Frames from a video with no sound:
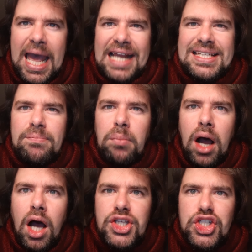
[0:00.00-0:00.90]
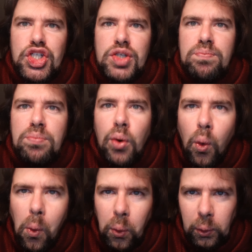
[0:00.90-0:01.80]
at a masked
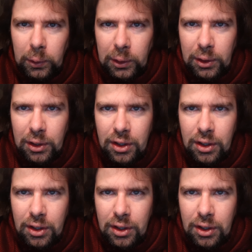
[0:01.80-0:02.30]
ball